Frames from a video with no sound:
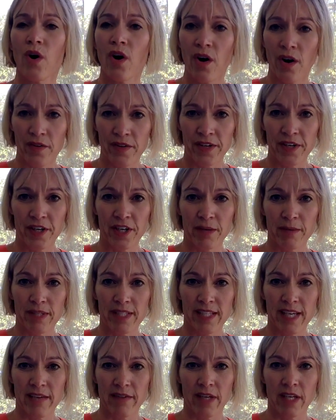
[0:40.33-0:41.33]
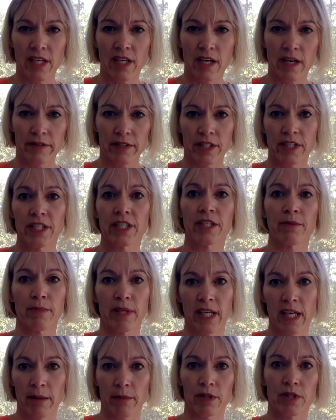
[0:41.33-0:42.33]
all that you're going to be saving year after year
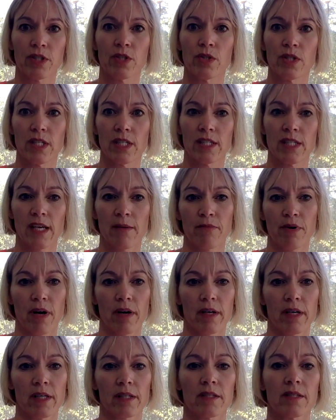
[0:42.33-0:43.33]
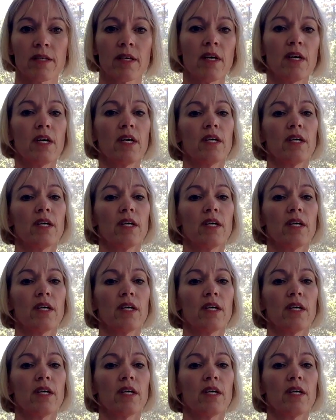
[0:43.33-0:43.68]
being able to use these same products.